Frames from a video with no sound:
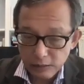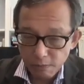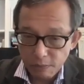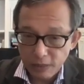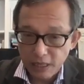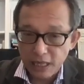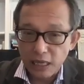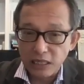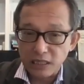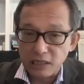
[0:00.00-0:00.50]

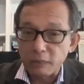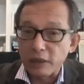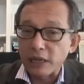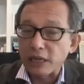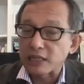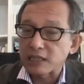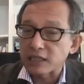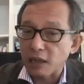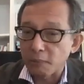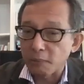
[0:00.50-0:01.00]
picking someone like
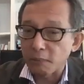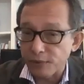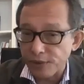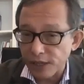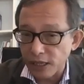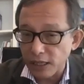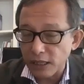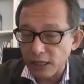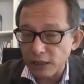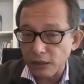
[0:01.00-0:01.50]

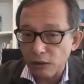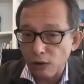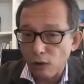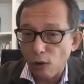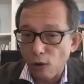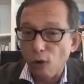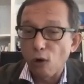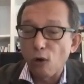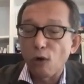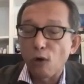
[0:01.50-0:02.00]
Sabri
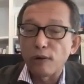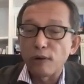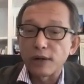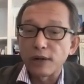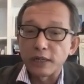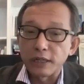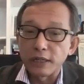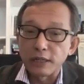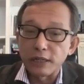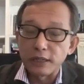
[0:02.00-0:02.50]
or
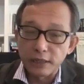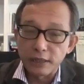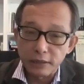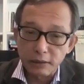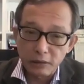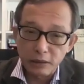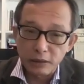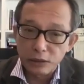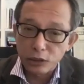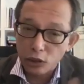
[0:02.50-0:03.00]

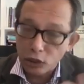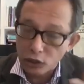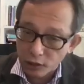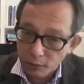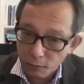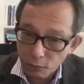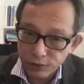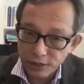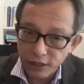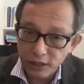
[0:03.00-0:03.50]

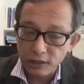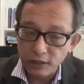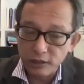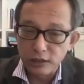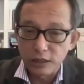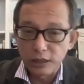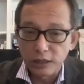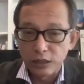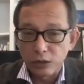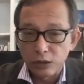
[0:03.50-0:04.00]
Hishamuddin
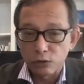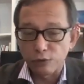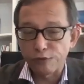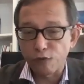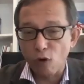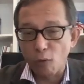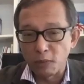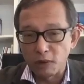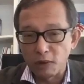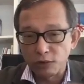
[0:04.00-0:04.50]
to
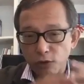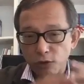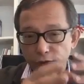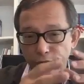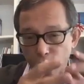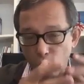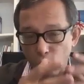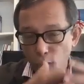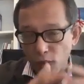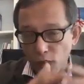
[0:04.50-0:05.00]
form a sort of
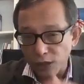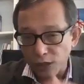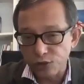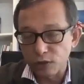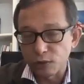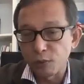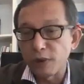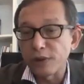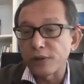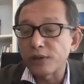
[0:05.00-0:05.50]

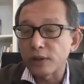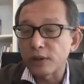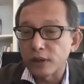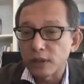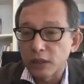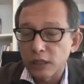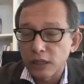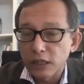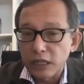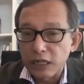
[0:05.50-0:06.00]
coalition with
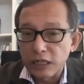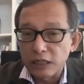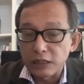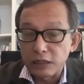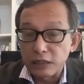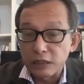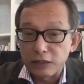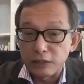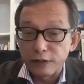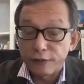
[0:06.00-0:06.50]
in
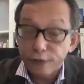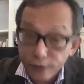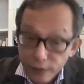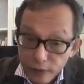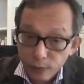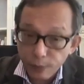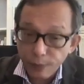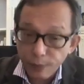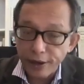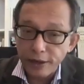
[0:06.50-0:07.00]
a
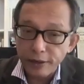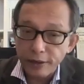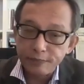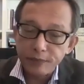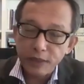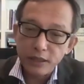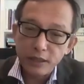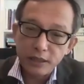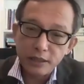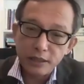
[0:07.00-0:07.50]
different way.
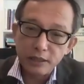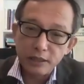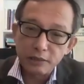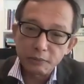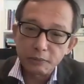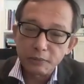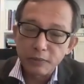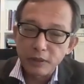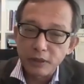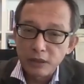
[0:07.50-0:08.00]

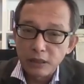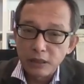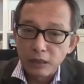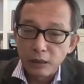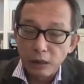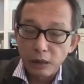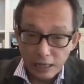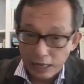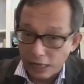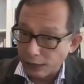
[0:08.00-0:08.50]

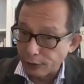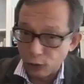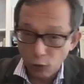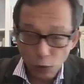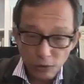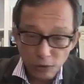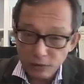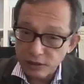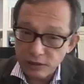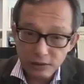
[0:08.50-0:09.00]
Are
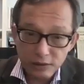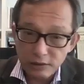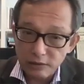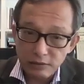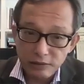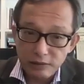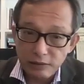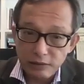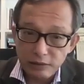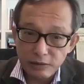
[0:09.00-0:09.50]
those
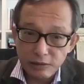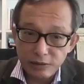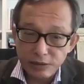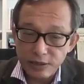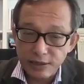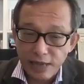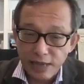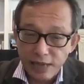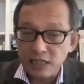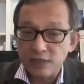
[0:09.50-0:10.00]

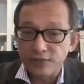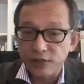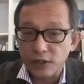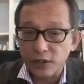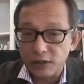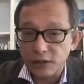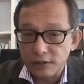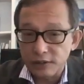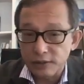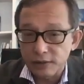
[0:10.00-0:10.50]
science
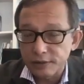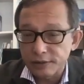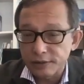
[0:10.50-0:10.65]
fiction?